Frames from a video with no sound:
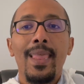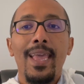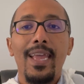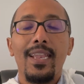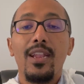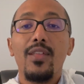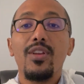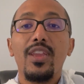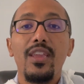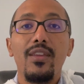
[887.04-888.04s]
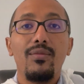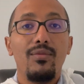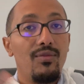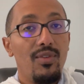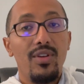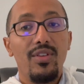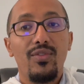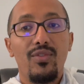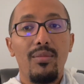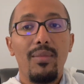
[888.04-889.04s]
another key verse
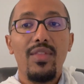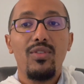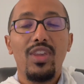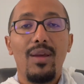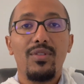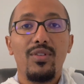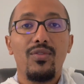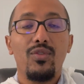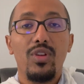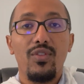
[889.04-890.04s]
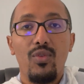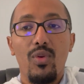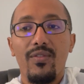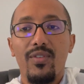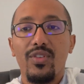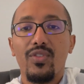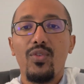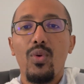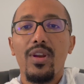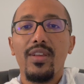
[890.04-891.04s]
from Matthew chapter 24, verse
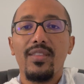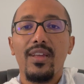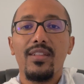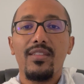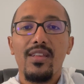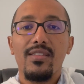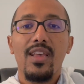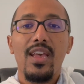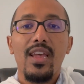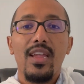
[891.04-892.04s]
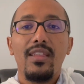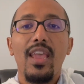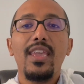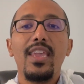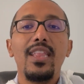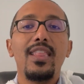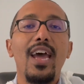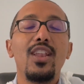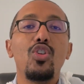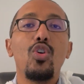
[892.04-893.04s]
4, is that it says, take heed
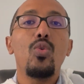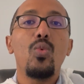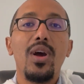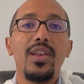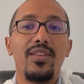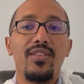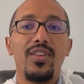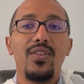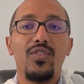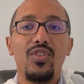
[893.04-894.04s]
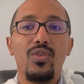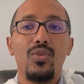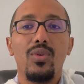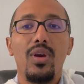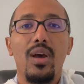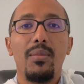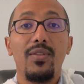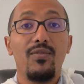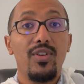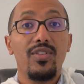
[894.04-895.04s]
that no one deceives you.
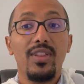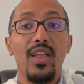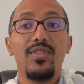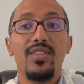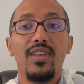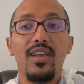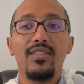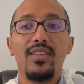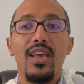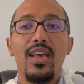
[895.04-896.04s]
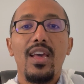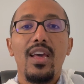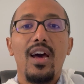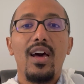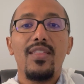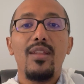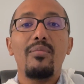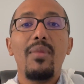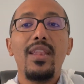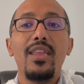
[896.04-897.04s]
And verse 11 says, then
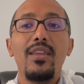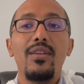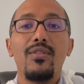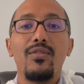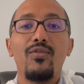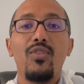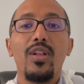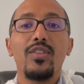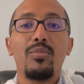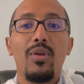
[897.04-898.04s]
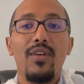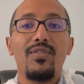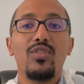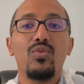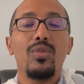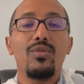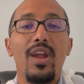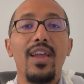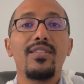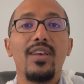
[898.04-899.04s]
many false prophets will
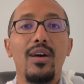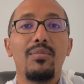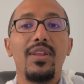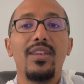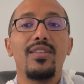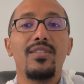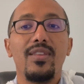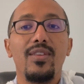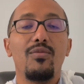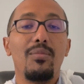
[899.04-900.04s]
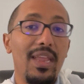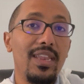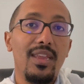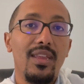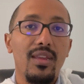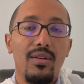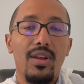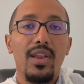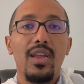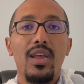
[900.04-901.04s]
rise up and deceive many, right?